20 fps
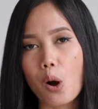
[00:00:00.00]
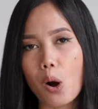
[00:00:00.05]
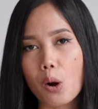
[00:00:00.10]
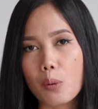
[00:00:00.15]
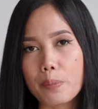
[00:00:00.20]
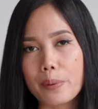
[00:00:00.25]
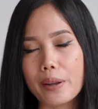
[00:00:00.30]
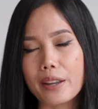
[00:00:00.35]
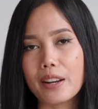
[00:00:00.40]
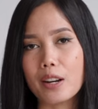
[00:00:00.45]
to
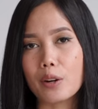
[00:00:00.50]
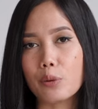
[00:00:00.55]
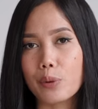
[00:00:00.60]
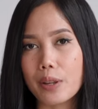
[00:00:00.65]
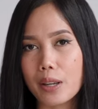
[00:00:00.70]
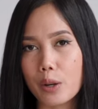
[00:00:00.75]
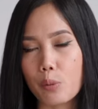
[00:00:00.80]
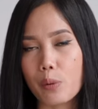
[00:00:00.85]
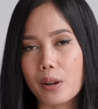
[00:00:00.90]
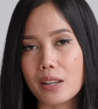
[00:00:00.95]
open a
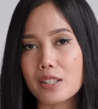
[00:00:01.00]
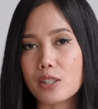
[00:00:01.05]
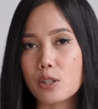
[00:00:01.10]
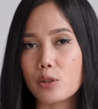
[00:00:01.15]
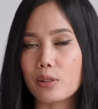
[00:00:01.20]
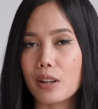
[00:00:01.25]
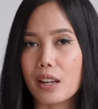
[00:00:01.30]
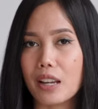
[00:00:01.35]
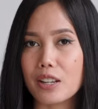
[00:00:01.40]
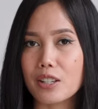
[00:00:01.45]
request
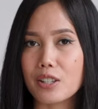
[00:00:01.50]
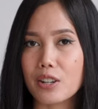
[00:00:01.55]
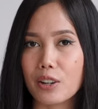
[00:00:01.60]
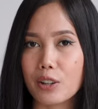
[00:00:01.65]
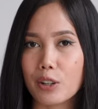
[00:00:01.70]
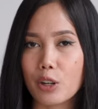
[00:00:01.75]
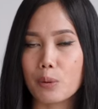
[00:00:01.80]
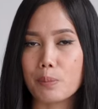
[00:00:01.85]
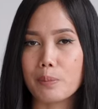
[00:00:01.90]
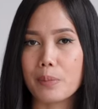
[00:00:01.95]
to the
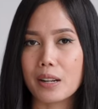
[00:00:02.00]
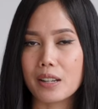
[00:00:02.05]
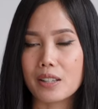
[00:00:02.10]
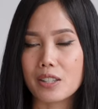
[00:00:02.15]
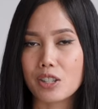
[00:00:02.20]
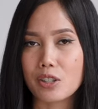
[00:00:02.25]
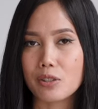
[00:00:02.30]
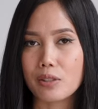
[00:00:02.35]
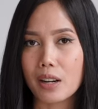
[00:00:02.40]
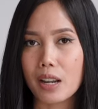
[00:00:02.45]
Interior
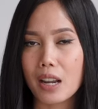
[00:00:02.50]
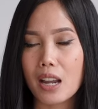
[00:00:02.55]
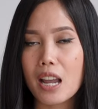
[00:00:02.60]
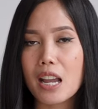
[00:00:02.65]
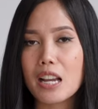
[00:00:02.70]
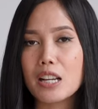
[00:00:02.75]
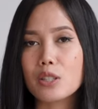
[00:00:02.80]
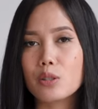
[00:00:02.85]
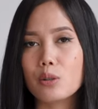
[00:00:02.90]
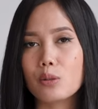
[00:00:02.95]
Ministry
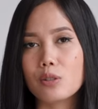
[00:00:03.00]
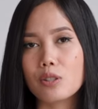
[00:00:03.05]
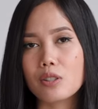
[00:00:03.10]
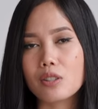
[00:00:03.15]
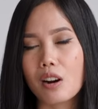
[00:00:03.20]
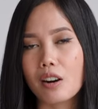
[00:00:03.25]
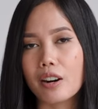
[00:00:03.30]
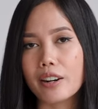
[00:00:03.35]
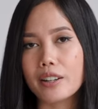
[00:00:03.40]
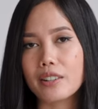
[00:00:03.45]
to
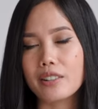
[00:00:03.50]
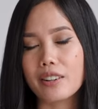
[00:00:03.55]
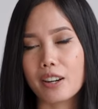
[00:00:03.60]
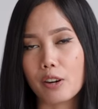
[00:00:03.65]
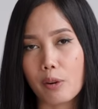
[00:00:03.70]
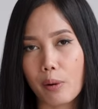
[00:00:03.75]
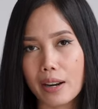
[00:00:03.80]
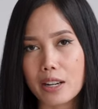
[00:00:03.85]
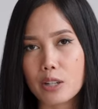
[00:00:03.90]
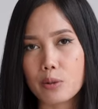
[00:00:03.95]
start the
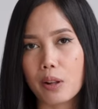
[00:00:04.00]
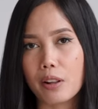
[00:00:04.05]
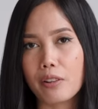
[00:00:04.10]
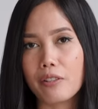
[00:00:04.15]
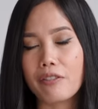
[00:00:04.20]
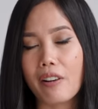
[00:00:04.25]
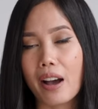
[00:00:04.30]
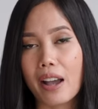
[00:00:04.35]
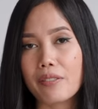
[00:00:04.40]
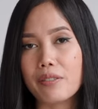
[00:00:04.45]
gradual
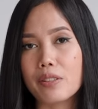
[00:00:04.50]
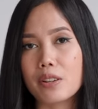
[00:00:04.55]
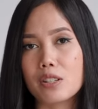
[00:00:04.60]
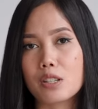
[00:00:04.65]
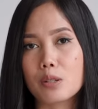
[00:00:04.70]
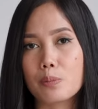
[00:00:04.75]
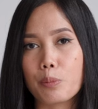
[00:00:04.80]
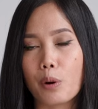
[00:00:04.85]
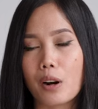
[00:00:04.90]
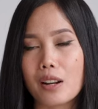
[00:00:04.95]
five
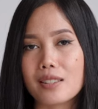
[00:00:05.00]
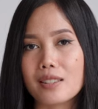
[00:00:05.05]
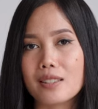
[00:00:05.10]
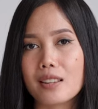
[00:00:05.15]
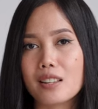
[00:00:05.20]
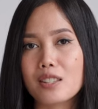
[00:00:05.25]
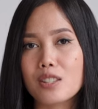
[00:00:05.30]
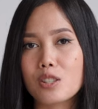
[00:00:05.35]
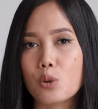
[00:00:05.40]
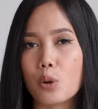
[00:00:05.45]
years
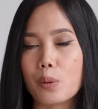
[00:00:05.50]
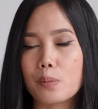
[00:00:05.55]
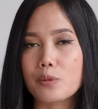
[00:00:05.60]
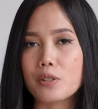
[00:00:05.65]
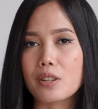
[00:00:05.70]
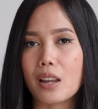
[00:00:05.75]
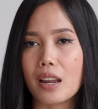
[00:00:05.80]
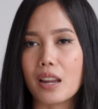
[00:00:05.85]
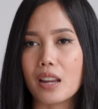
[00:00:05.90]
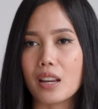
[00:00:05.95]
process to
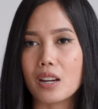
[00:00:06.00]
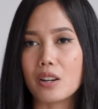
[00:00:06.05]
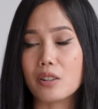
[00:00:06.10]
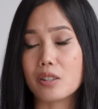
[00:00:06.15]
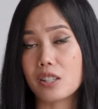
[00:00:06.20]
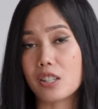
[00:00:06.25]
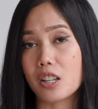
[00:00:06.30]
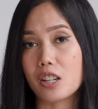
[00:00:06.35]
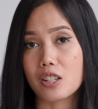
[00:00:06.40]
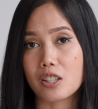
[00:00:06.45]
obtain
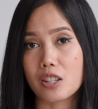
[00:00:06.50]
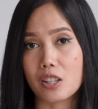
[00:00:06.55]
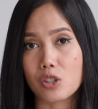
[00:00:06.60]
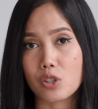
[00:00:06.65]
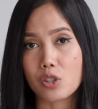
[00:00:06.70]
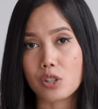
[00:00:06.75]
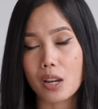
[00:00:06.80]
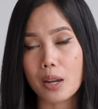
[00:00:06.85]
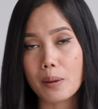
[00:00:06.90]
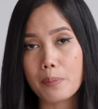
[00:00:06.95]

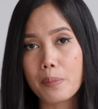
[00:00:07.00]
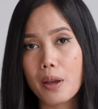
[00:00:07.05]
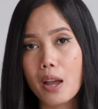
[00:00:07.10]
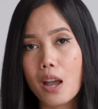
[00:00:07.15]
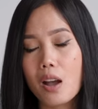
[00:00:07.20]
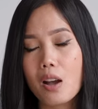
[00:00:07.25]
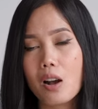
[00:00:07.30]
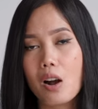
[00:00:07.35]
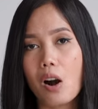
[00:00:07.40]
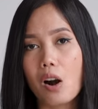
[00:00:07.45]
citizenship
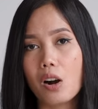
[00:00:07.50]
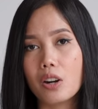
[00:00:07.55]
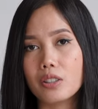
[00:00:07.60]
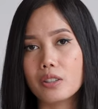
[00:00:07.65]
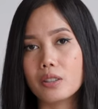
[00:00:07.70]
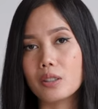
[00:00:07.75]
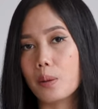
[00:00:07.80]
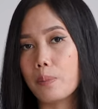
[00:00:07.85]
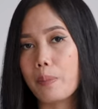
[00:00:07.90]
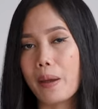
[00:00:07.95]

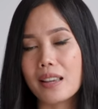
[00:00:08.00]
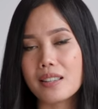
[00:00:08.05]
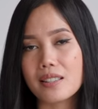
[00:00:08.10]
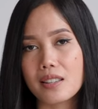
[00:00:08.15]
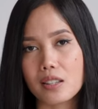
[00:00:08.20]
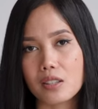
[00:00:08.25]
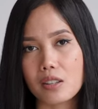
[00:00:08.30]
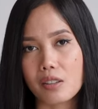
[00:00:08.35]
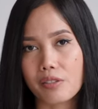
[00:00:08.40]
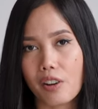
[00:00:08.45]
on the
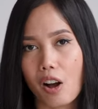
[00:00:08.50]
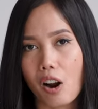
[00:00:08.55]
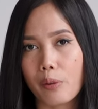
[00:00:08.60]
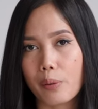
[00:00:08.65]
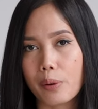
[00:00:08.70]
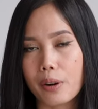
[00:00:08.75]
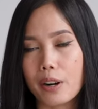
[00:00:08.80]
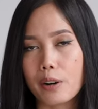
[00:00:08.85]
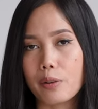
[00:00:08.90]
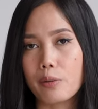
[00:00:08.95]
basis of
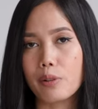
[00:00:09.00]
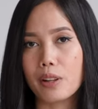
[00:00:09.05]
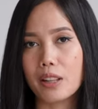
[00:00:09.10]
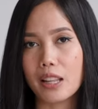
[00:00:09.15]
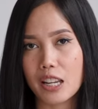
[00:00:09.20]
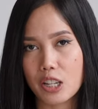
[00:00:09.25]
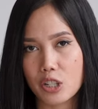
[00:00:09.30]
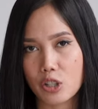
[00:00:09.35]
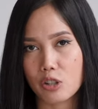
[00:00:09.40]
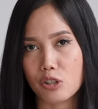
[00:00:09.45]
our
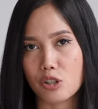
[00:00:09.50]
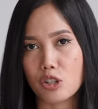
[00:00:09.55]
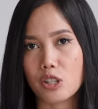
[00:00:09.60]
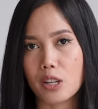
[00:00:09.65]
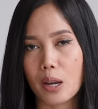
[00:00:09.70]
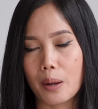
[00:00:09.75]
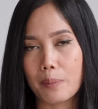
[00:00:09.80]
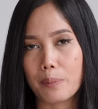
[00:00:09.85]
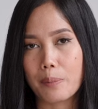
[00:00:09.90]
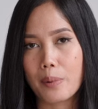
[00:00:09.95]

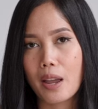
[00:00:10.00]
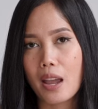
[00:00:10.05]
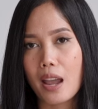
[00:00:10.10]
relationship.